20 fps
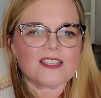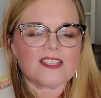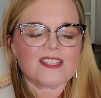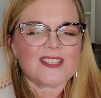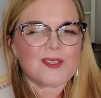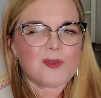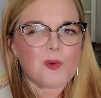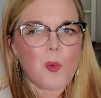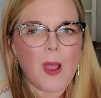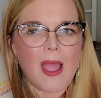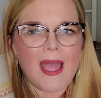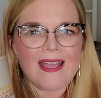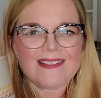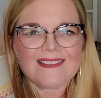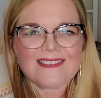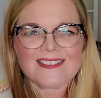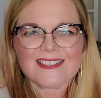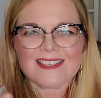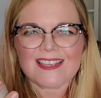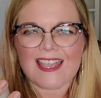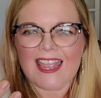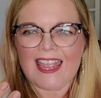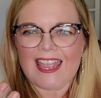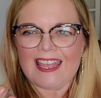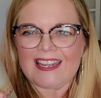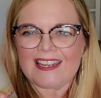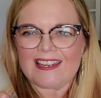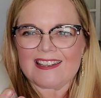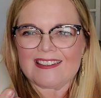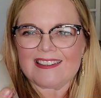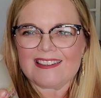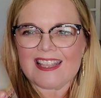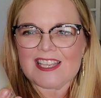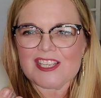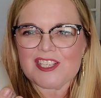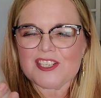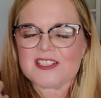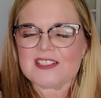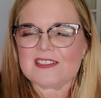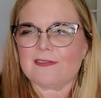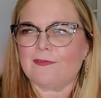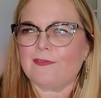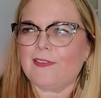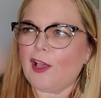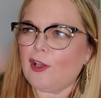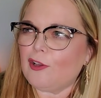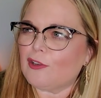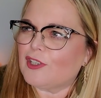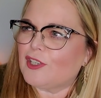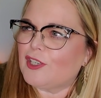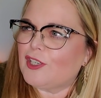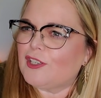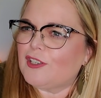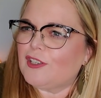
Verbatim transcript: sweat and they just felt